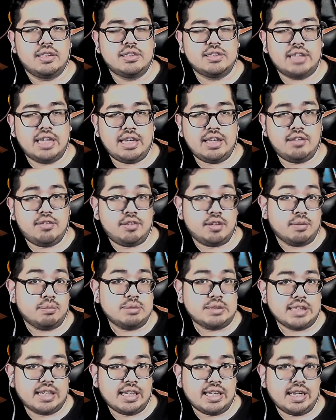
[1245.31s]
take
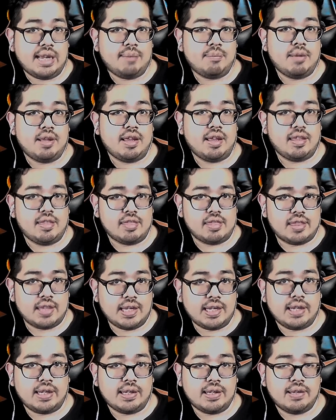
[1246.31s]
some time and
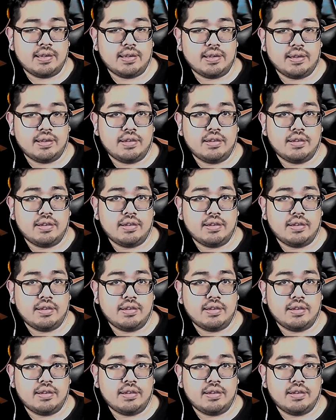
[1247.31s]
think.